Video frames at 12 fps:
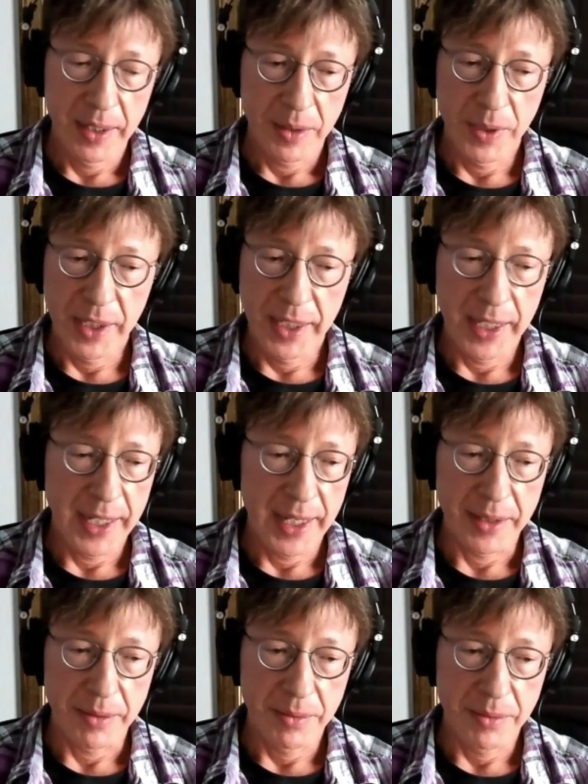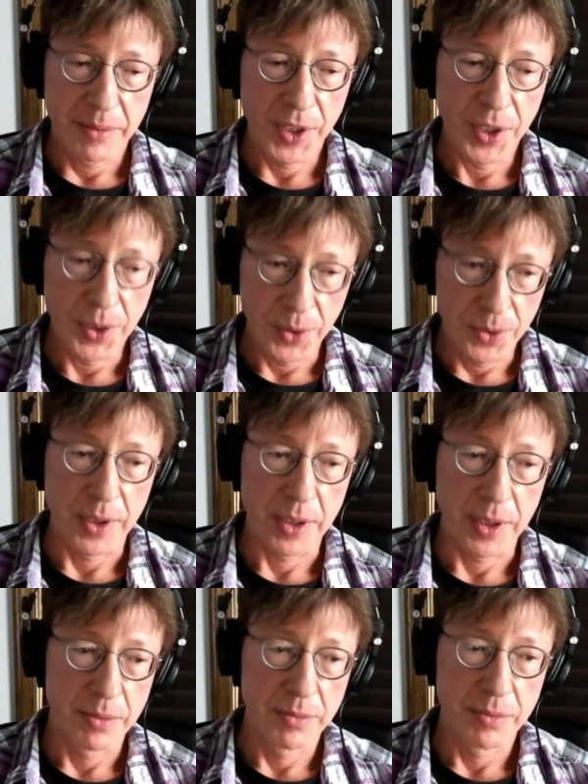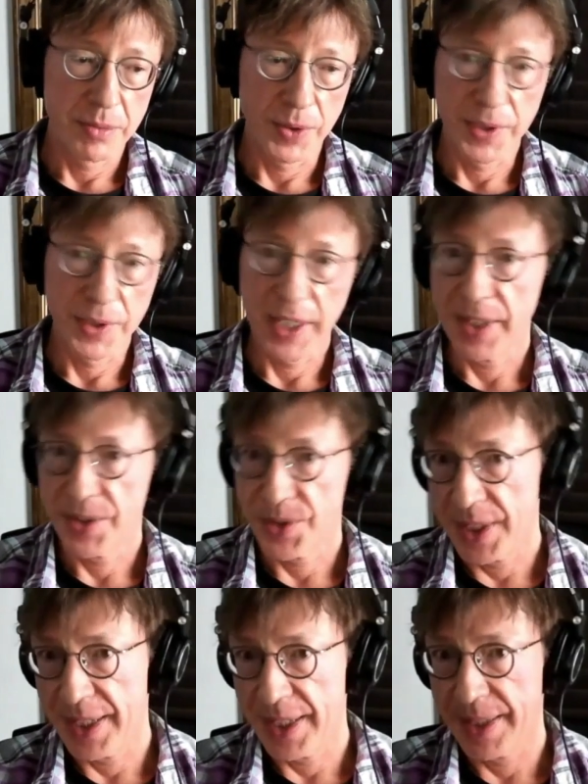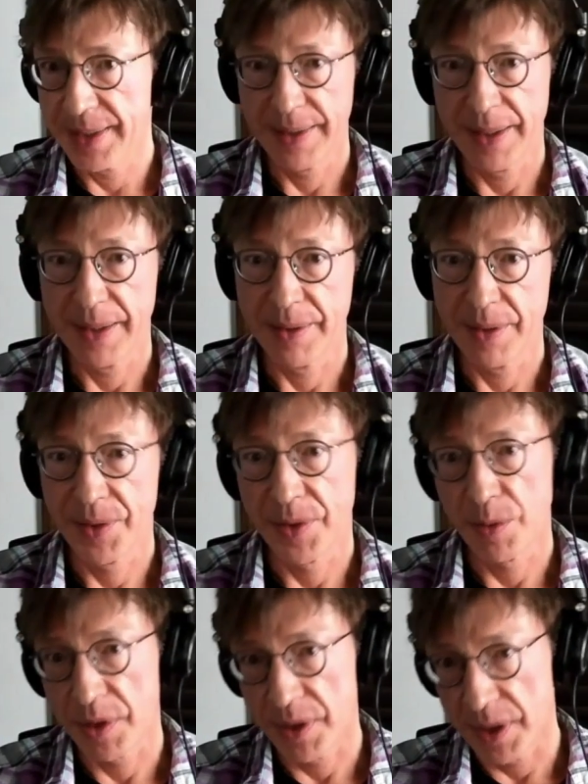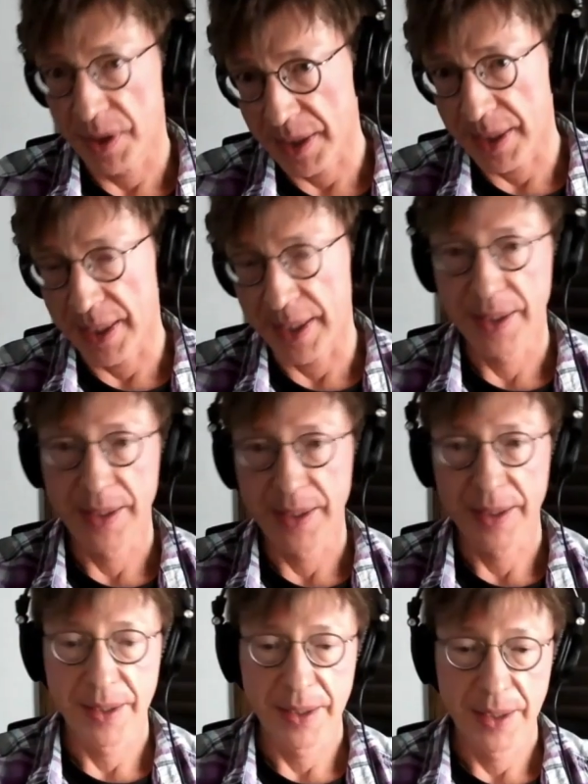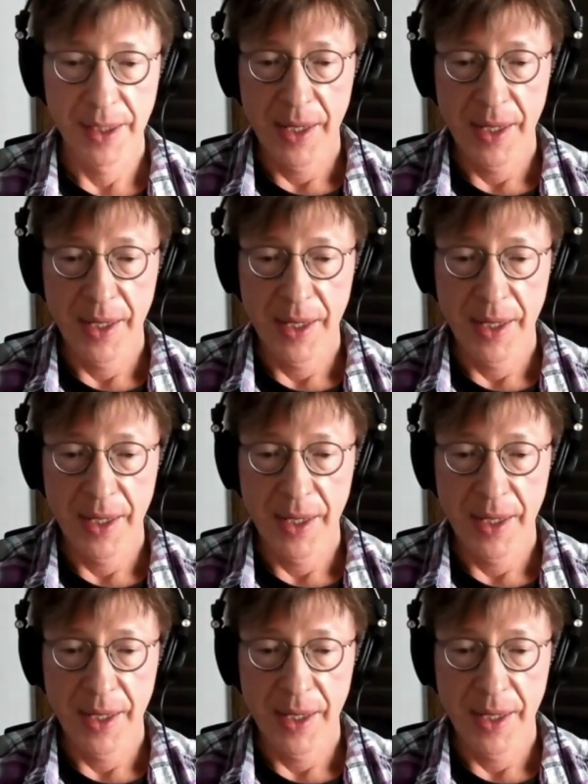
we can't cure old age yet. And ultimately, that's